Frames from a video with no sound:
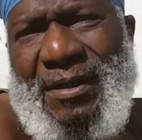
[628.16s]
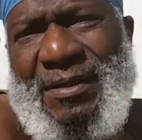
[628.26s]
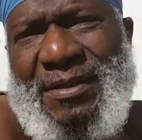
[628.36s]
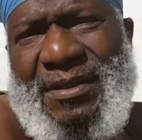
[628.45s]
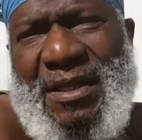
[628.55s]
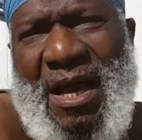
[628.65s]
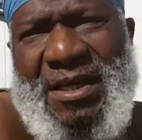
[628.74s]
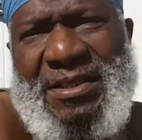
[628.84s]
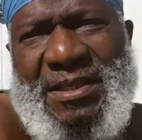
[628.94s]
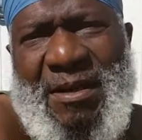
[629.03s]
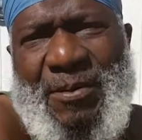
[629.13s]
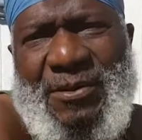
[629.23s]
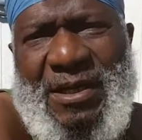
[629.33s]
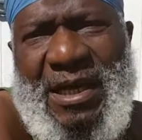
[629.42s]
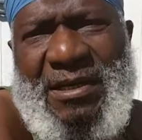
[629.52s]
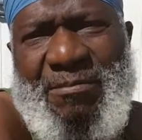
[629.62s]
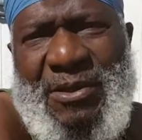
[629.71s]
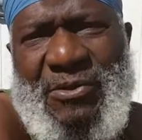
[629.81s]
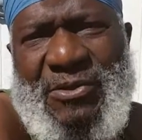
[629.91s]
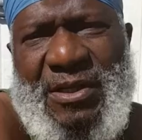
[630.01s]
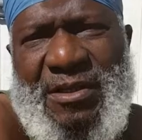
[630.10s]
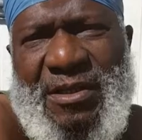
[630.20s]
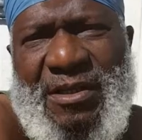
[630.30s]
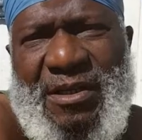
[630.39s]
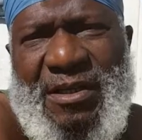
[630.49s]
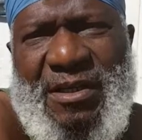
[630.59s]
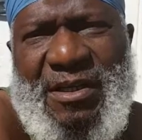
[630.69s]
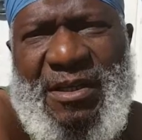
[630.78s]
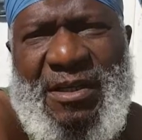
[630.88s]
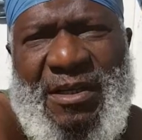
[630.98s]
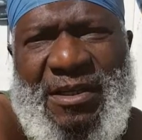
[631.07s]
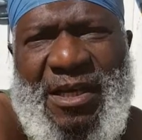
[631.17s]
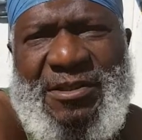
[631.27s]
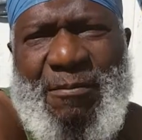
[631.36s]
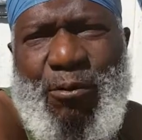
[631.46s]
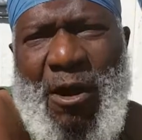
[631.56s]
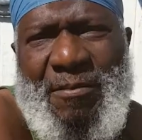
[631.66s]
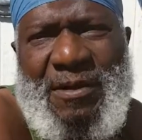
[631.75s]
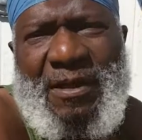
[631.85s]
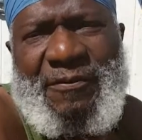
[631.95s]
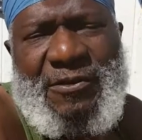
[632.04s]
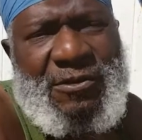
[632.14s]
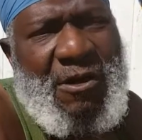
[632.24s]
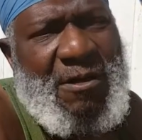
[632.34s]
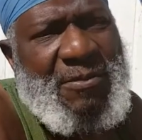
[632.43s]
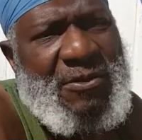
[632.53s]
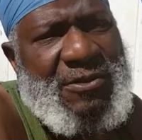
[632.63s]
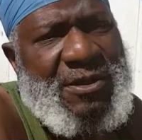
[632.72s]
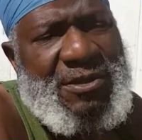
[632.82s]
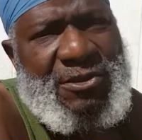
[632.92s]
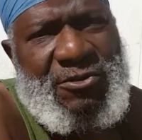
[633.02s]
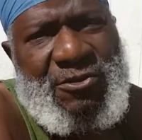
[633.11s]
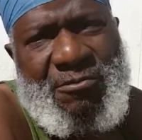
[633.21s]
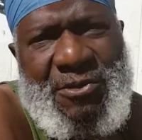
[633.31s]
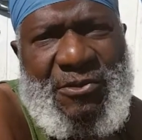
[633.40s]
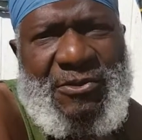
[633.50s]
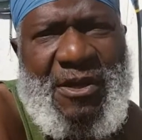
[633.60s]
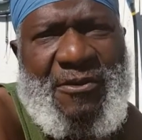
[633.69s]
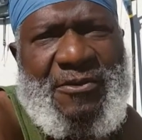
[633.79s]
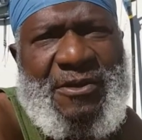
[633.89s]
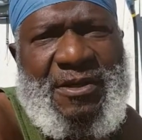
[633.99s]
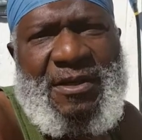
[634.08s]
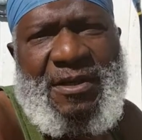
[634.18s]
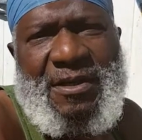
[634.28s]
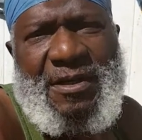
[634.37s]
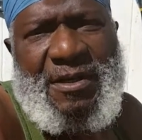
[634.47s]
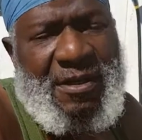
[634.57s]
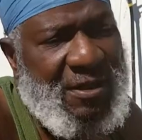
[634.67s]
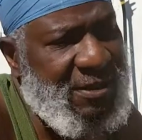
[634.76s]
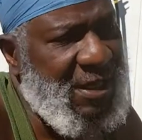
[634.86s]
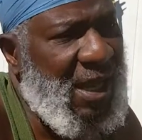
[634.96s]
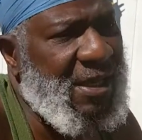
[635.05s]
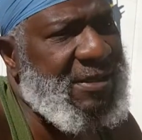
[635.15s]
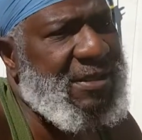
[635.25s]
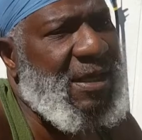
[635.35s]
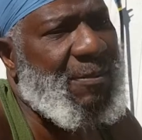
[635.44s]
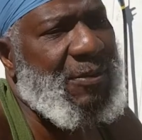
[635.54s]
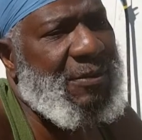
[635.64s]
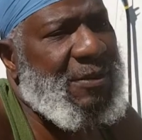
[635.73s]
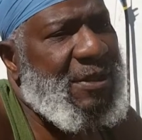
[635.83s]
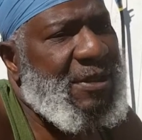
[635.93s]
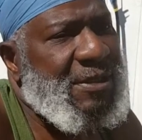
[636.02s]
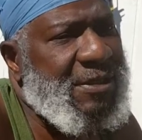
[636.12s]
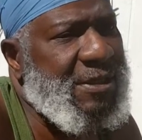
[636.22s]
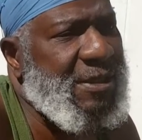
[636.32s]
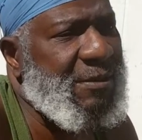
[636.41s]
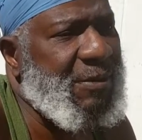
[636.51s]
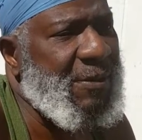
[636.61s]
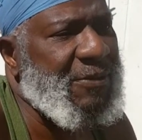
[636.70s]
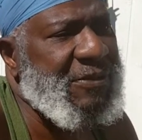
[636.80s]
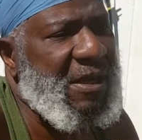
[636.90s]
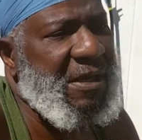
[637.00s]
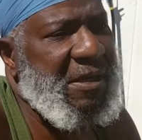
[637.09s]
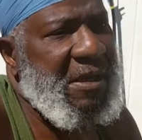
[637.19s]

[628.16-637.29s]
This is God's temple. You can't abuse it. And that's the problem. If you start abusing this, you abuse others. It's God's temple. See, people say,